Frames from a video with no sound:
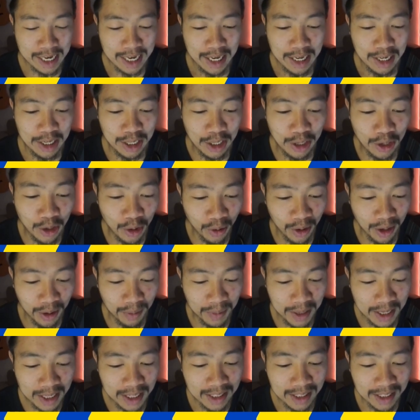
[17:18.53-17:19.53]
You know what I
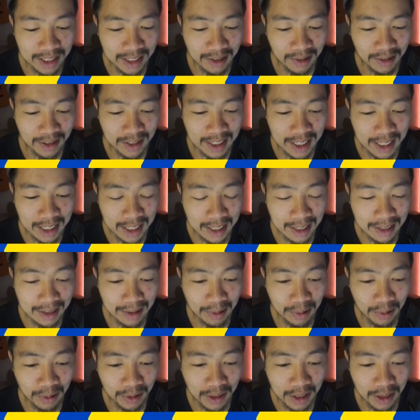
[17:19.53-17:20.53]
mean, the Giratina
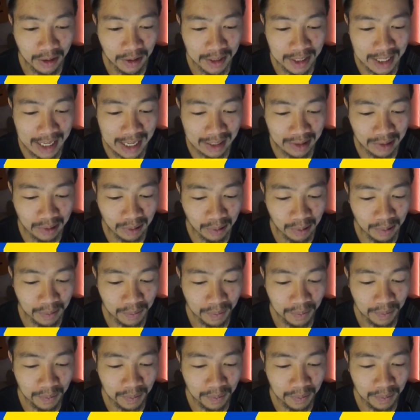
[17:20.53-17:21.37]
or the Aerodactyl.